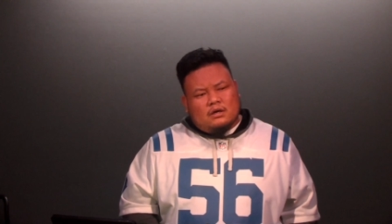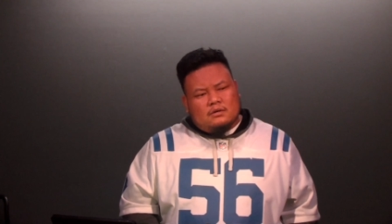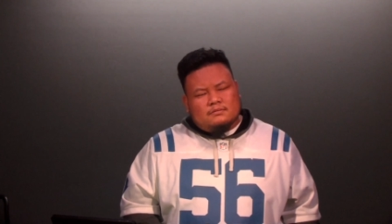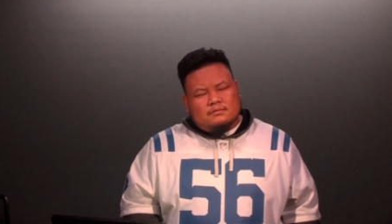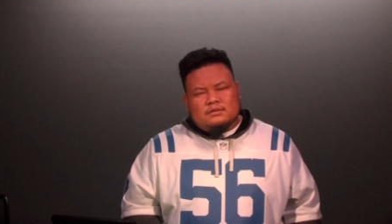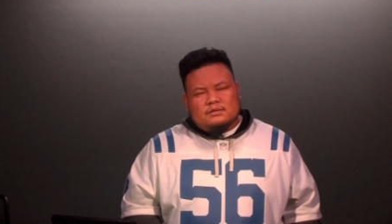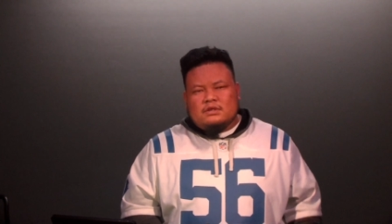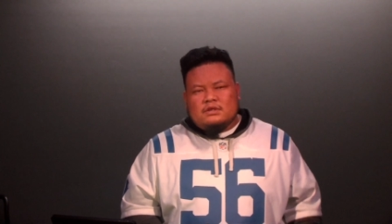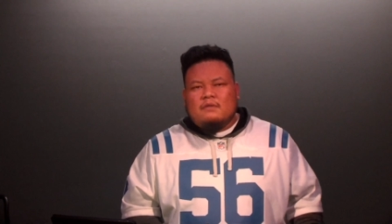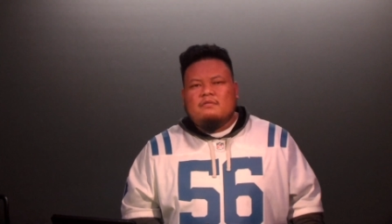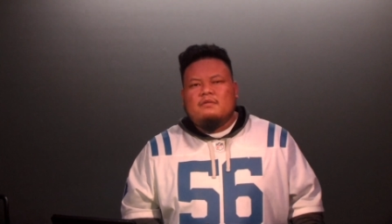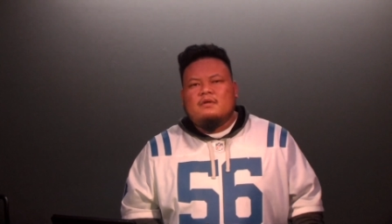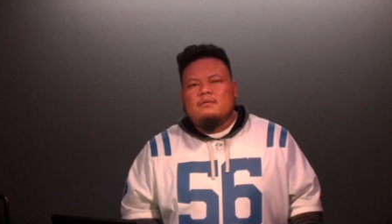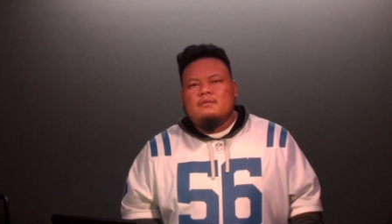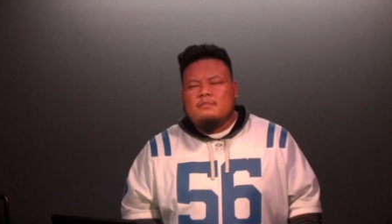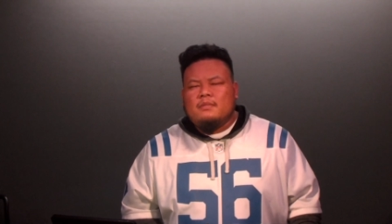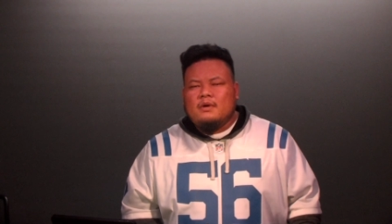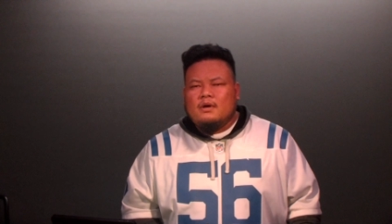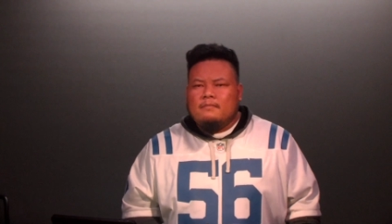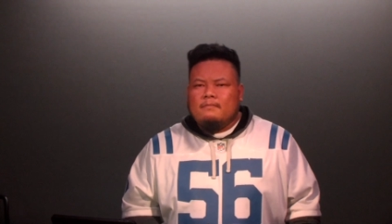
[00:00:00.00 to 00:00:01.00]
something,
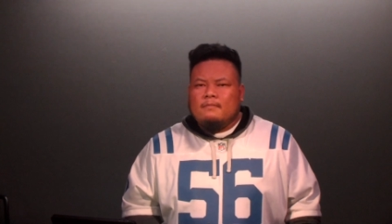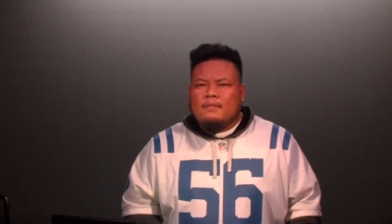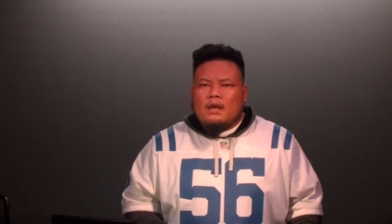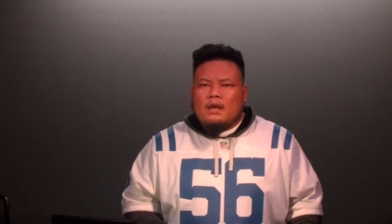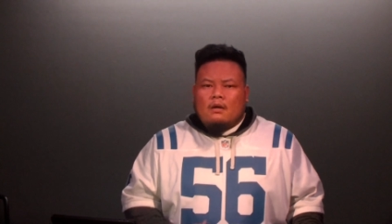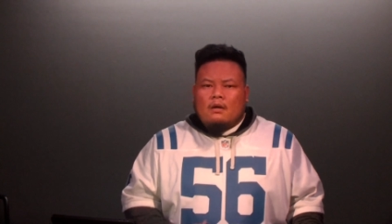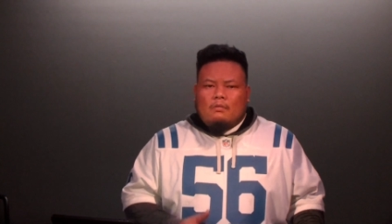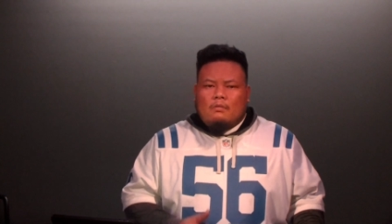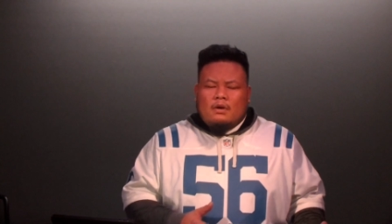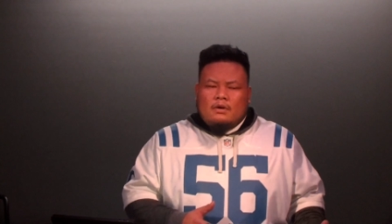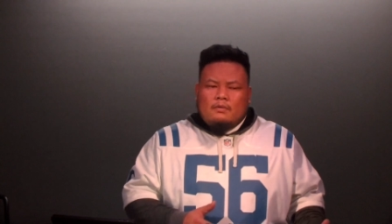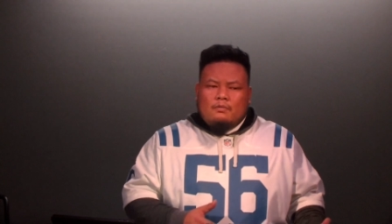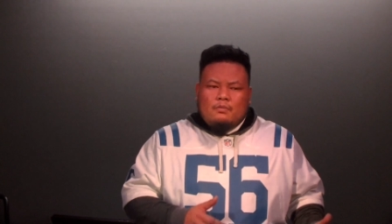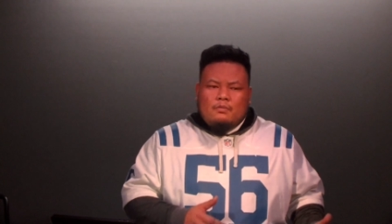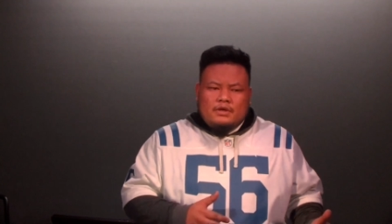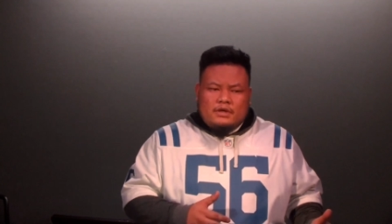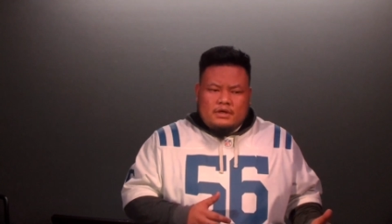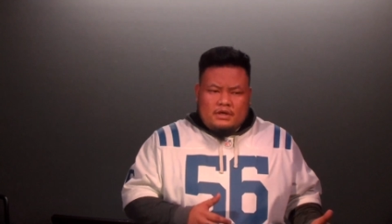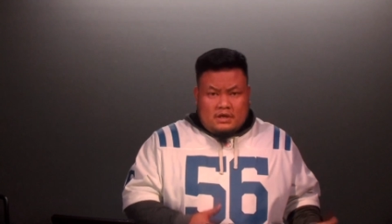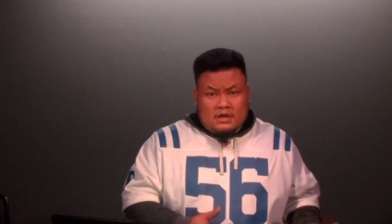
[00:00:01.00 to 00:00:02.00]
but when
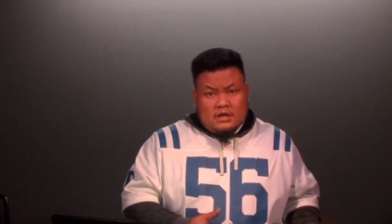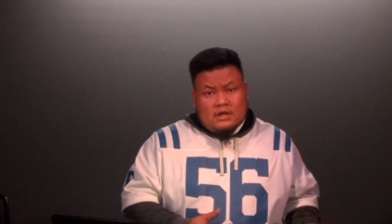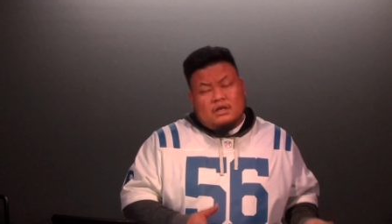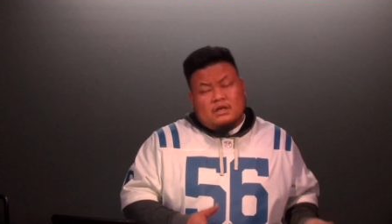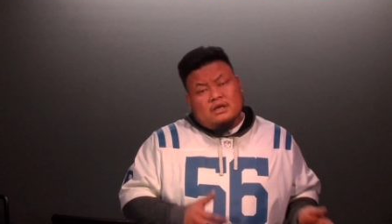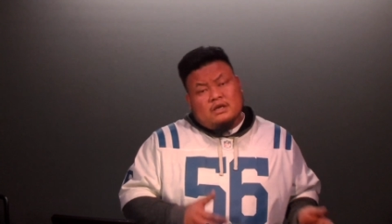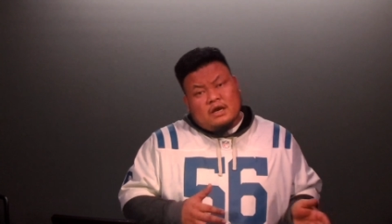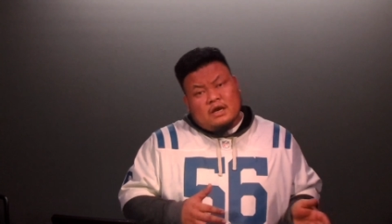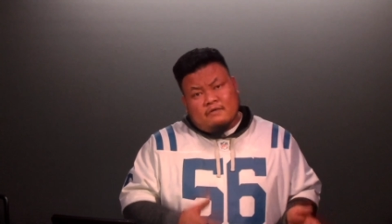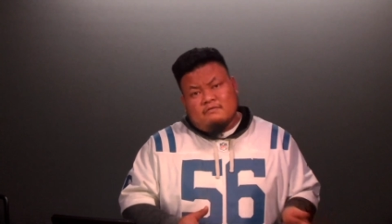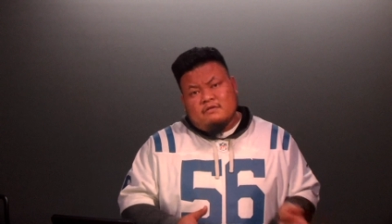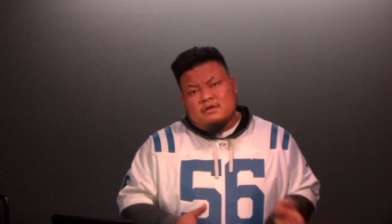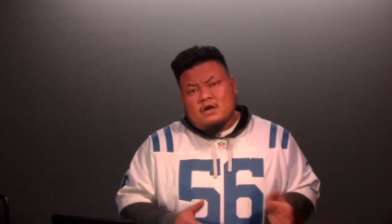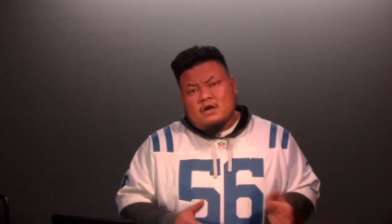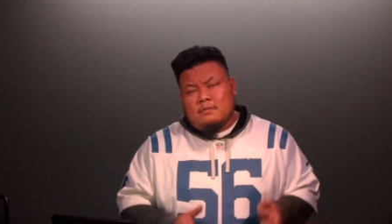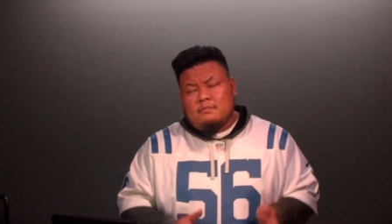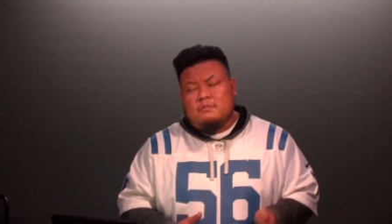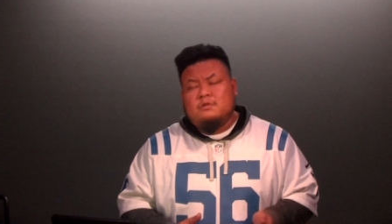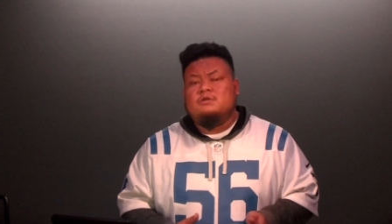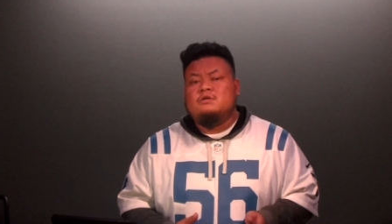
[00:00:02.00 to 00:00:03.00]
we can and have the
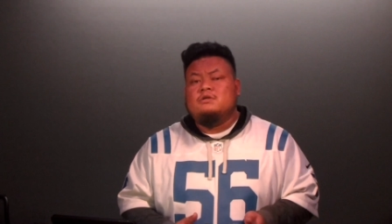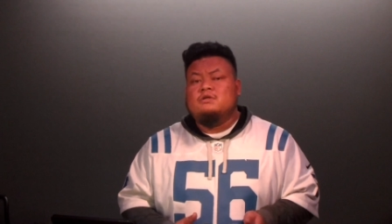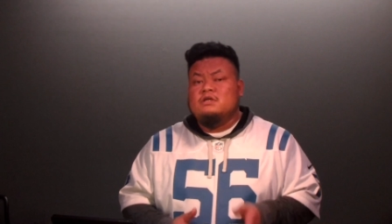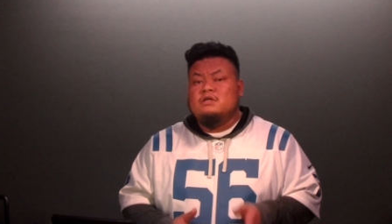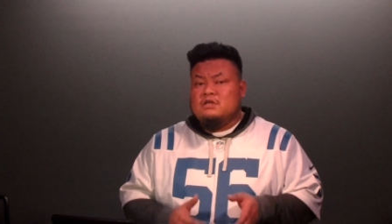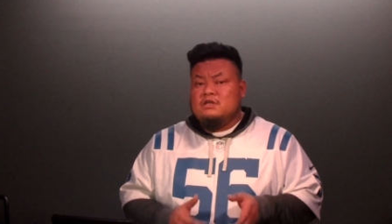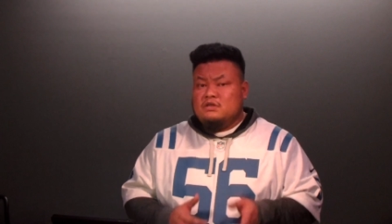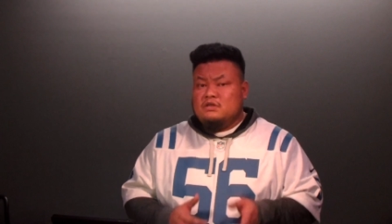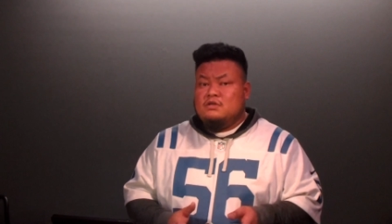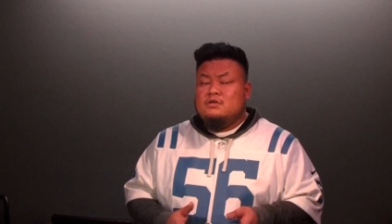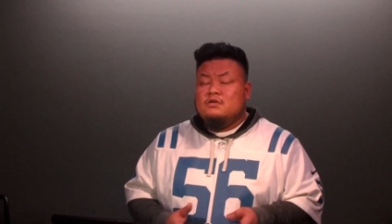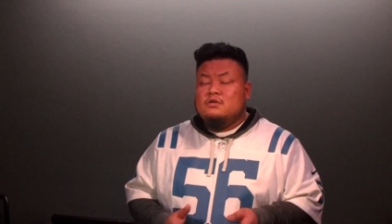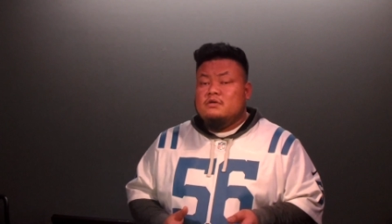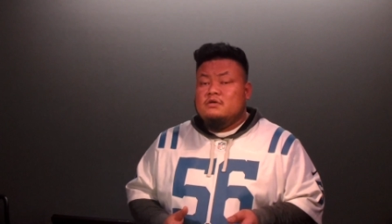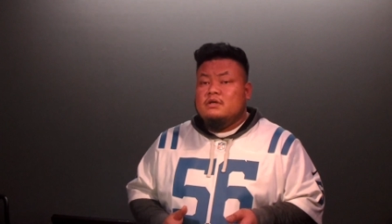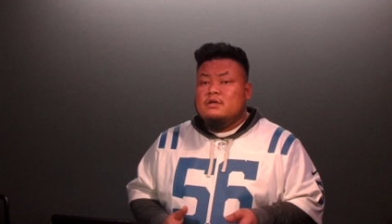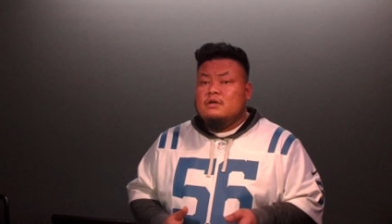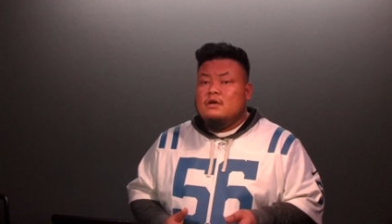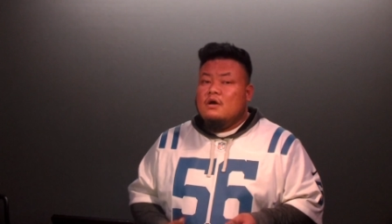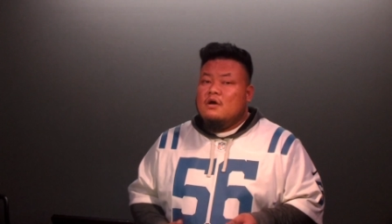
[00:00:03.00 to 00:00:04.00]
opportunity to do
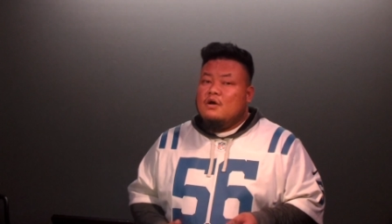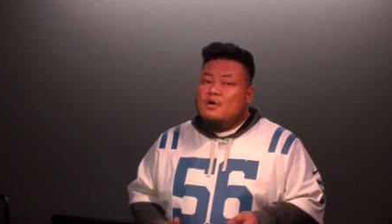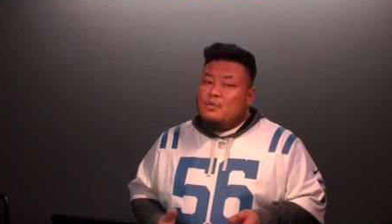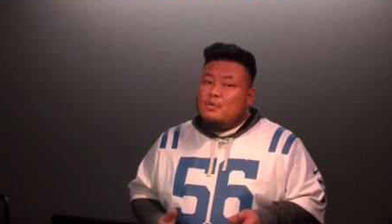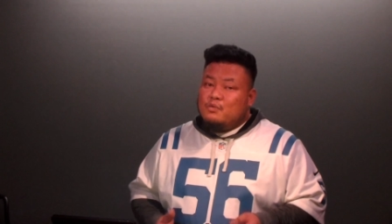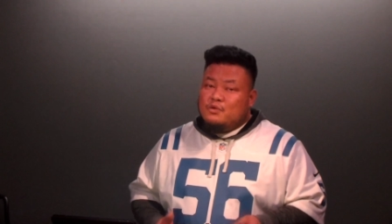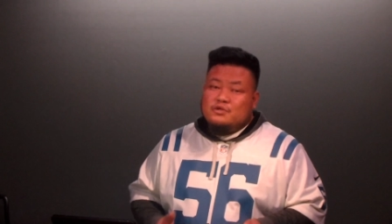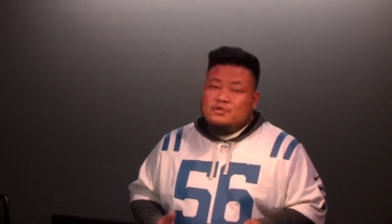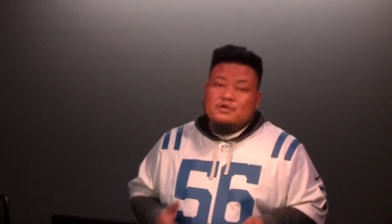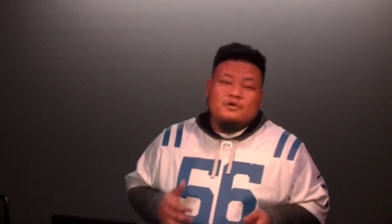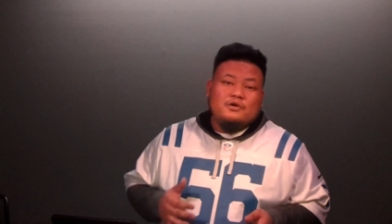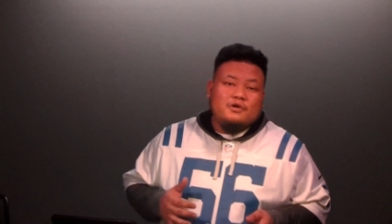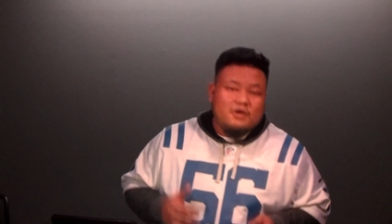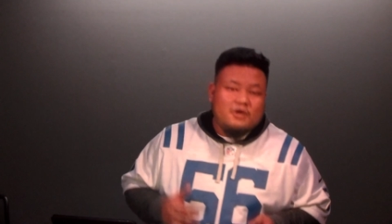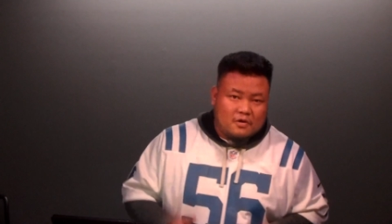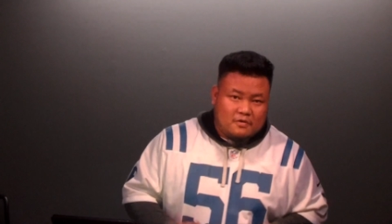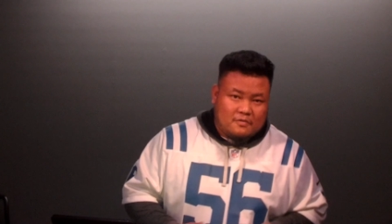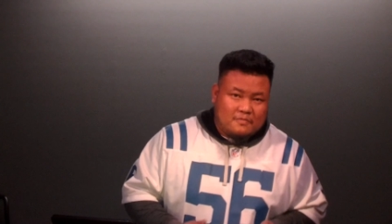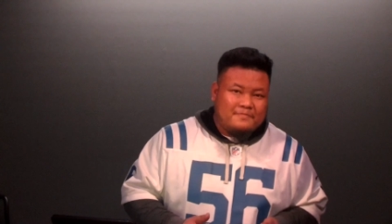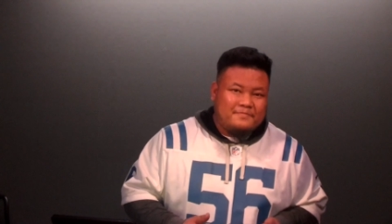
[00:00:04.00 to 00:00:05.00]
it, we should go.